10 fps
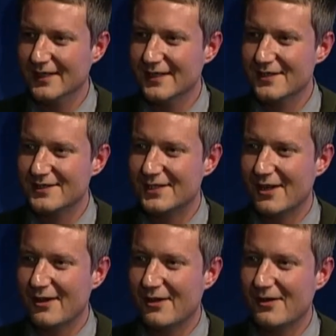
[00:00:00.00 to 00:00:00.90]

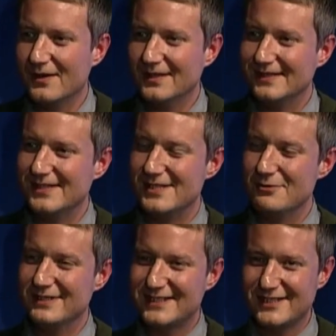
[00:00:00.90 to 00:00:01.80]
So
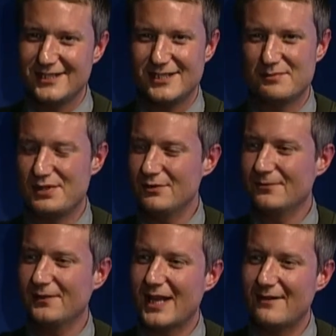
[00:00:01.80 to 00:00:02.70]
you would see these
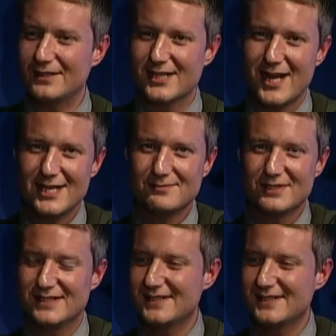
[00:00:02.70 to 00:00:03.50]
beautiful advertisements